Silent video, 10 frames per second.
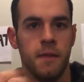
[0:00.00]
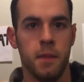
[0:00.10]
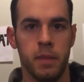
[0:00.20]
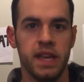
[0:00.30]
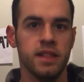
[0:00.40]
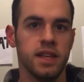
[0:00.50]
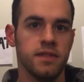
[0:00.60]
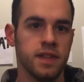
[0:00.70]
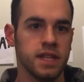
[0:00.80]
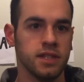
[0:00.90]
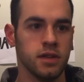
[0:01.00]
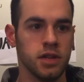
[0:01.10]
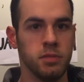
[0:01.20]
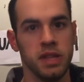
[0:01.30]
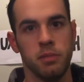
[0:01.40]
The main lift is
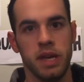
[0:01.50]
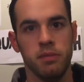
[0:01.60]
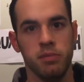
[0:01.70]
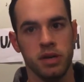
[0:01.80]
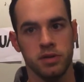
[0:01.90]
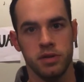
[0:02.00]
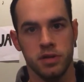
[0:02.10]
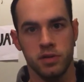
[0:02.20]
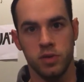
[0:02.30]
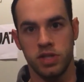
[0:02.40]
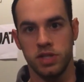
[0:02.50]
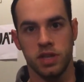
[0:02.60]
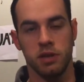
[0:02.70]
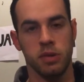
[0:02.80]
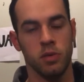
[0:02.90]
going to be the main builder, which is
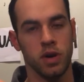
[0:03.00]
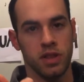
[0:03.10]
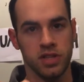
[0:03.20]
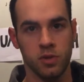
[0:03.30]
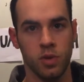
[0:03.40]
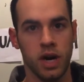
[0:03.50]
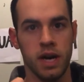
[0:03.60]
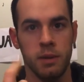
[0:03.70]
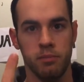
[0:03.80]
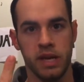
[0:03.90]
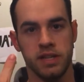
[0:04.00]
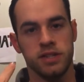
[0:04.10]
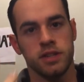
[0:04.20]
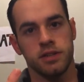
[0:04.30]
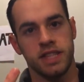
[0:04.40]
going to be one of the squat,
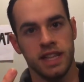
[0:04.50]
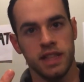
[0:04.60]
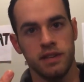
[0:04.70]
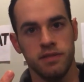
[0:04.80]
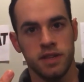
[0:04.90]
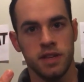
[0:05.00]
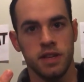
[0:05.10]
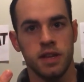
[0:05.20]
bench, or deadlift.